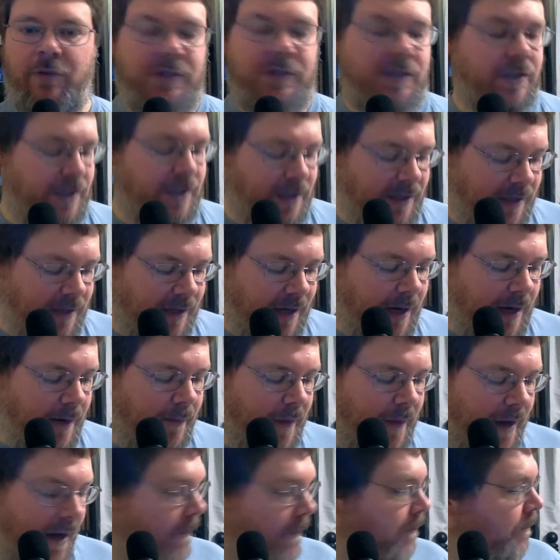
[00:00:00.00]
which is the
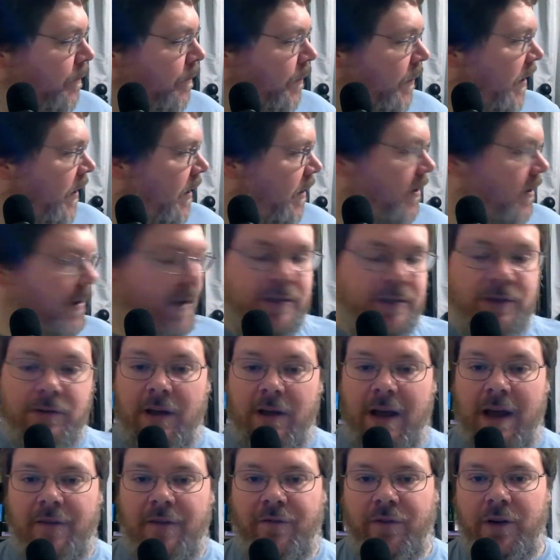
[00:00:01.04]
same name that you
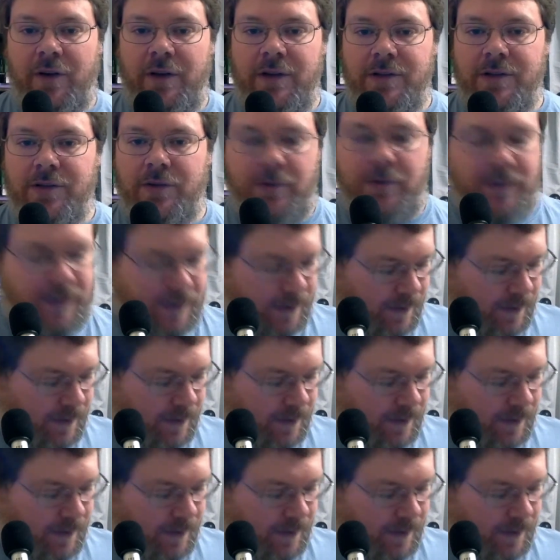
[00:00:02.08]
have for Israel.